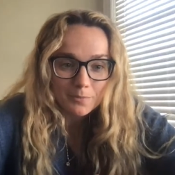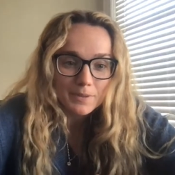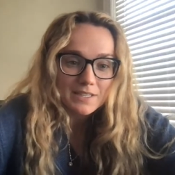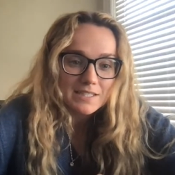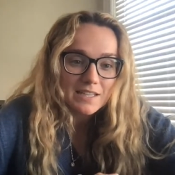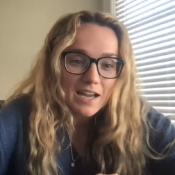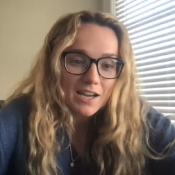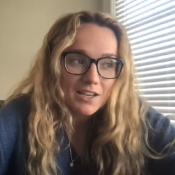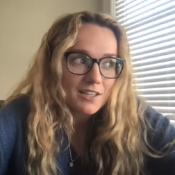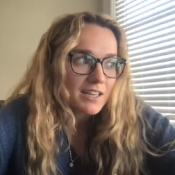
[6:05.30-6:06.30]
therapist
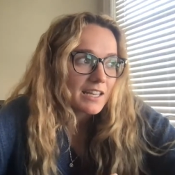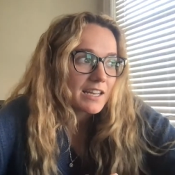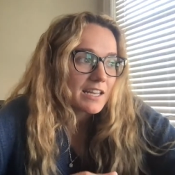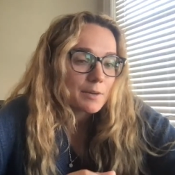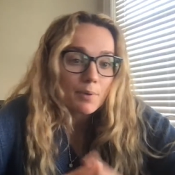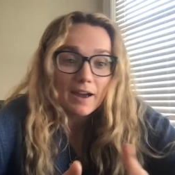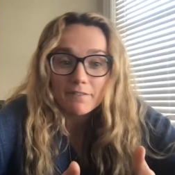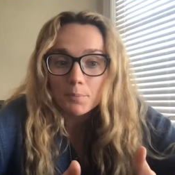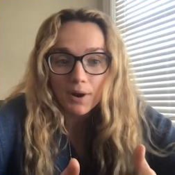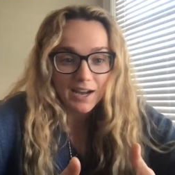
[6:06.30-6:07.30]
in a
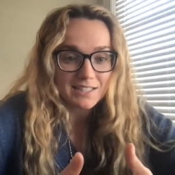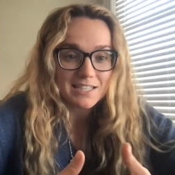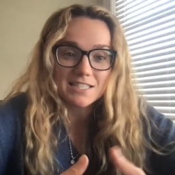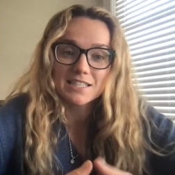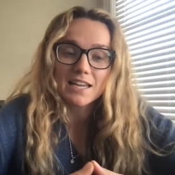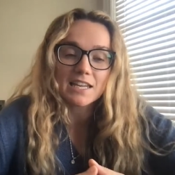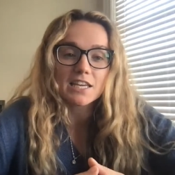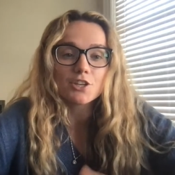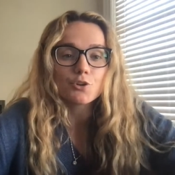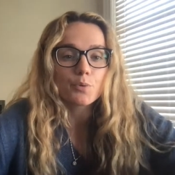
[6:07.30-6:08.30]
private practice setting
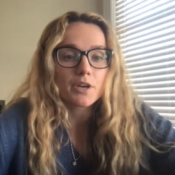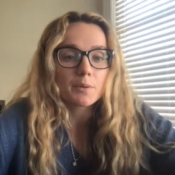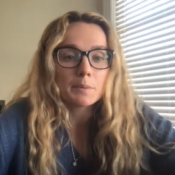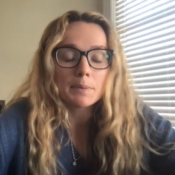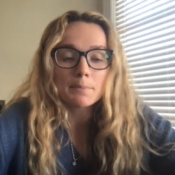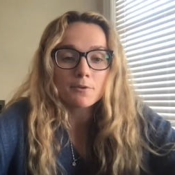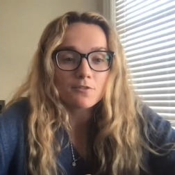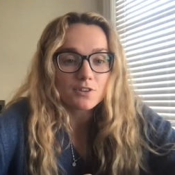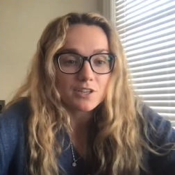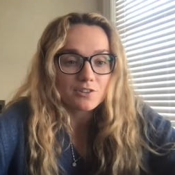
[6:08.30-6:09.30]
and you're working with people
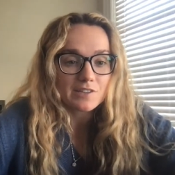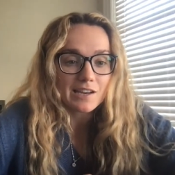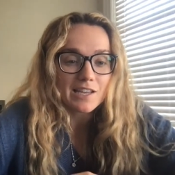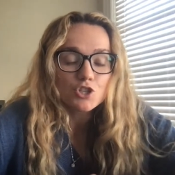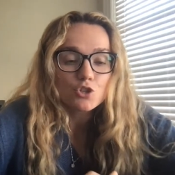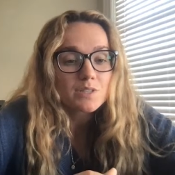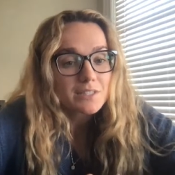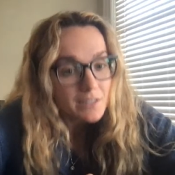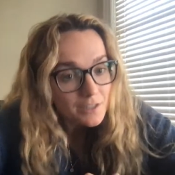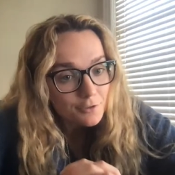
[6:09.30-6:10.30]
for years on end, you
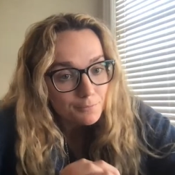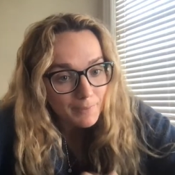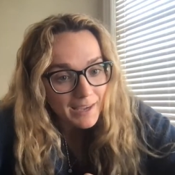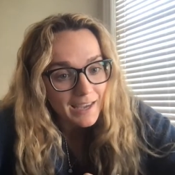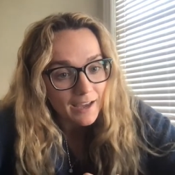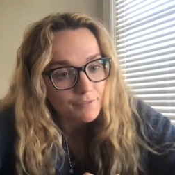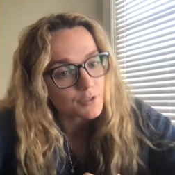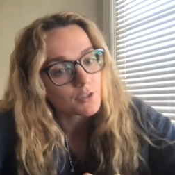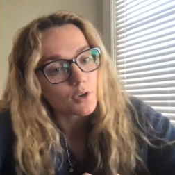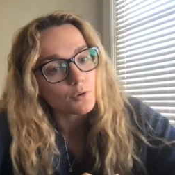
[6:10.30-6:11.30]
still may have
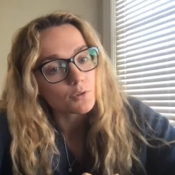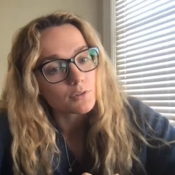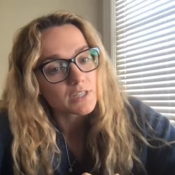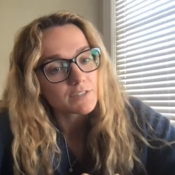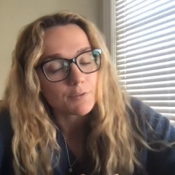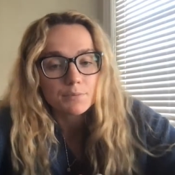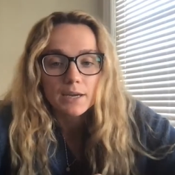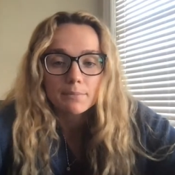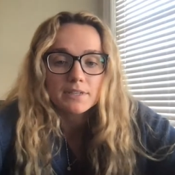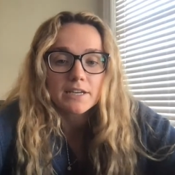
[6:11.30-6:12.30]
to go through this from
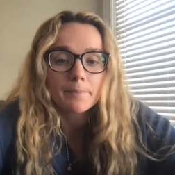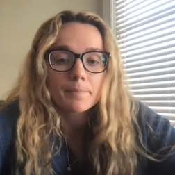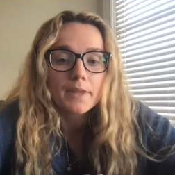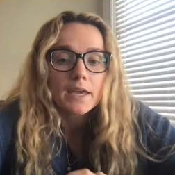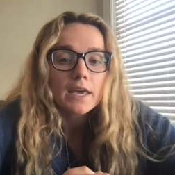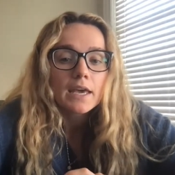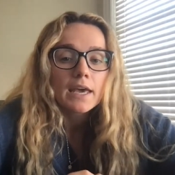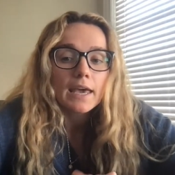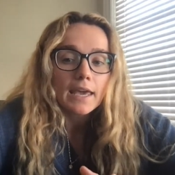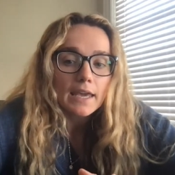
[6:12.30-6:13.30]
time to time.
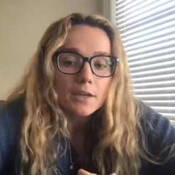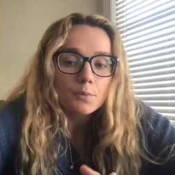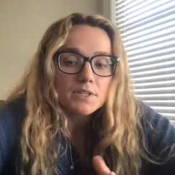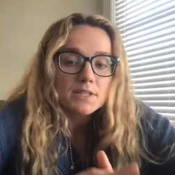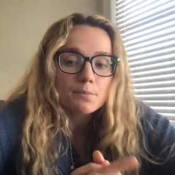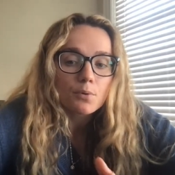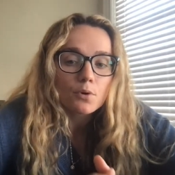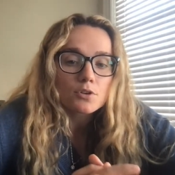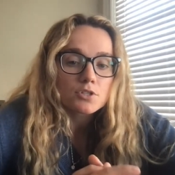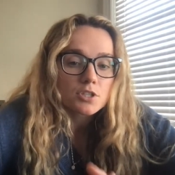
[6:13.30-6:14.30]
And what's
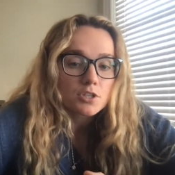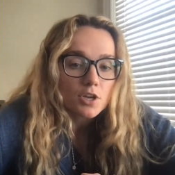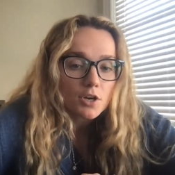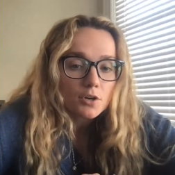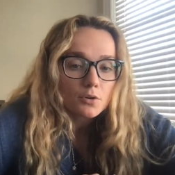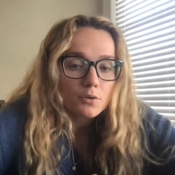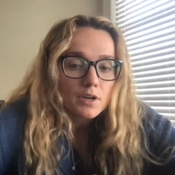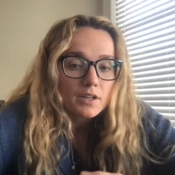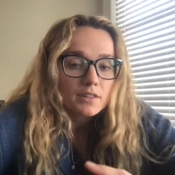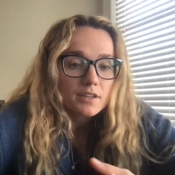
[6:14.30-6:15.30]
important to know,
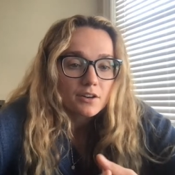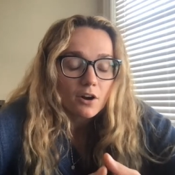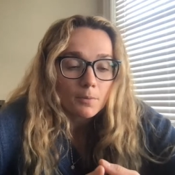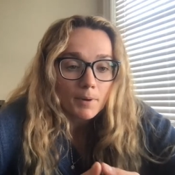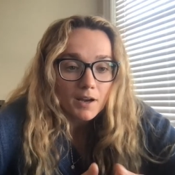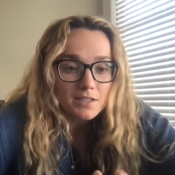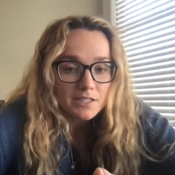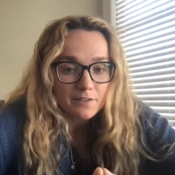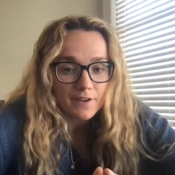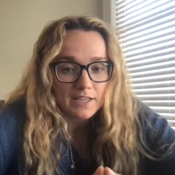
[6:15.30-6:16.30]
there are
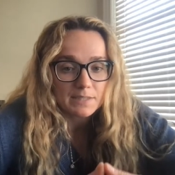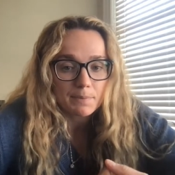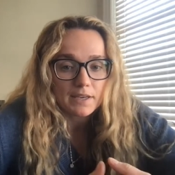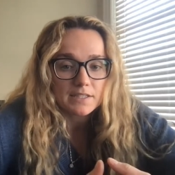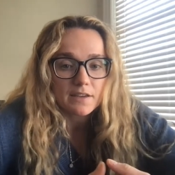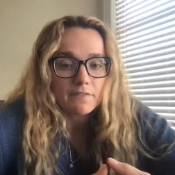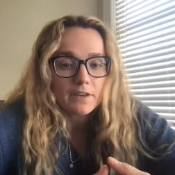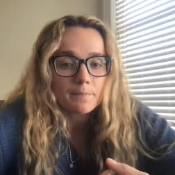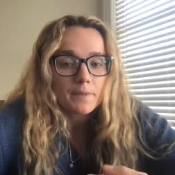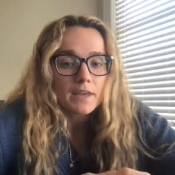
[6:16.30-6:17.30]
positive aspects of
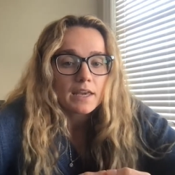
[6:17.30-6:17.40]
it.